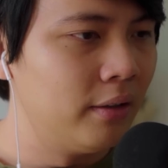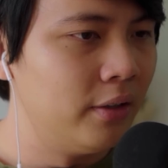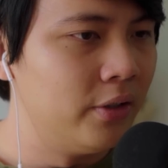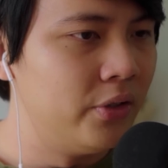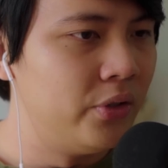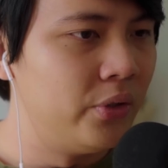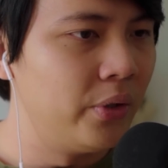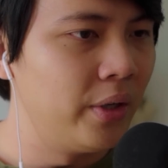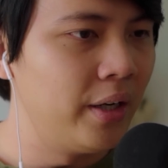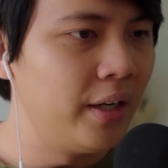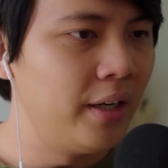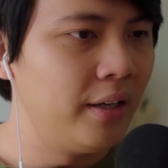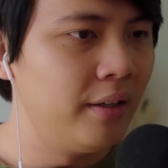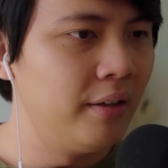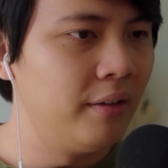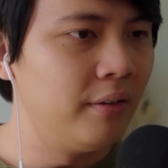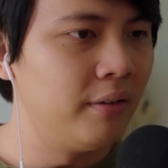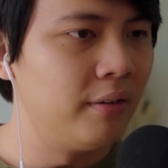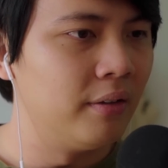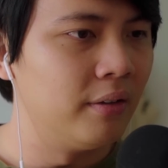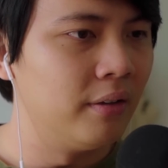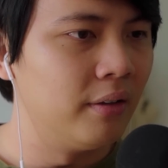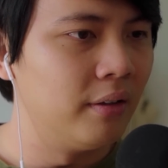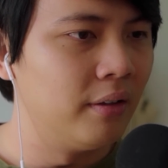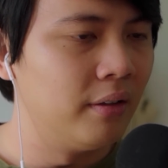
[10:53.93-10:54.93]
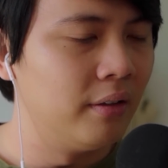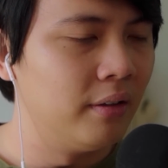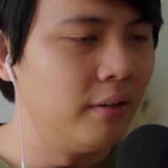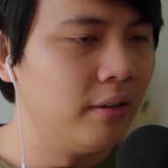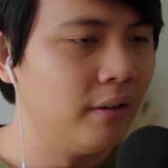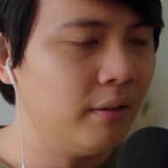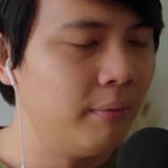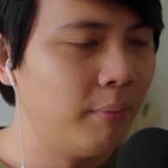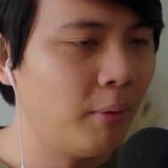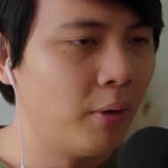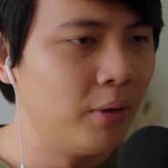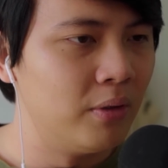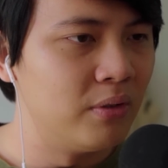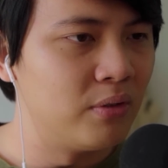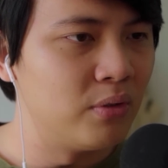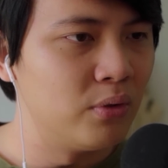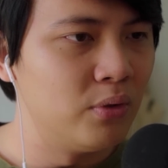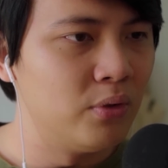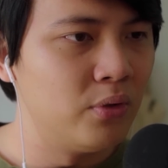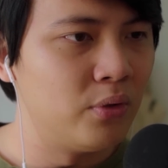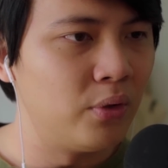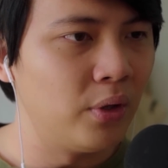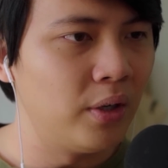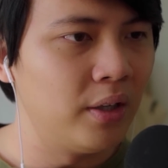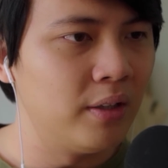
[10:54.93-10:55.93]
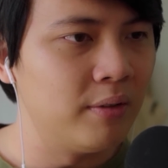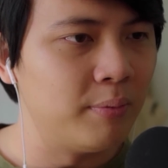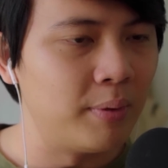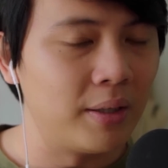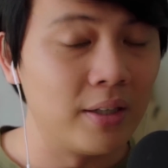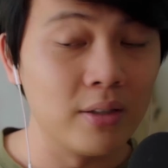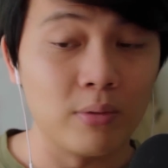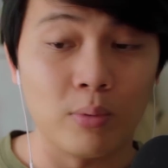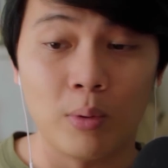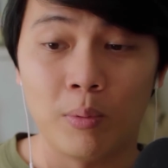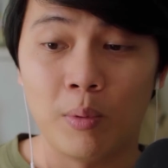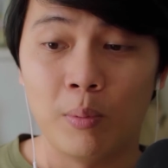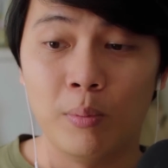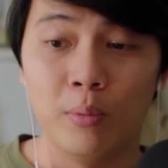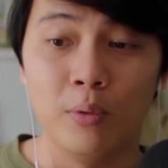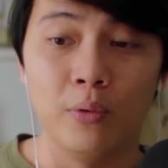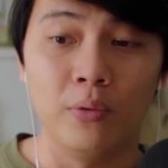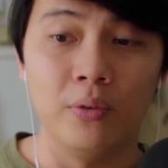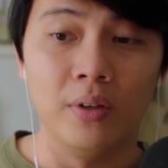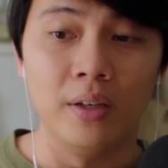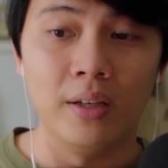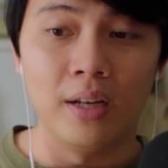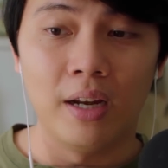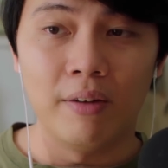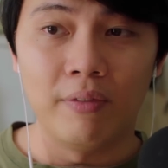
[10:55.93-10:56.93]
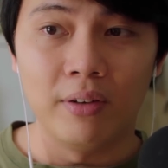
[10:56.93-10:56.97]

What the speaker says: drains, the monsoon drains, because when we moved in,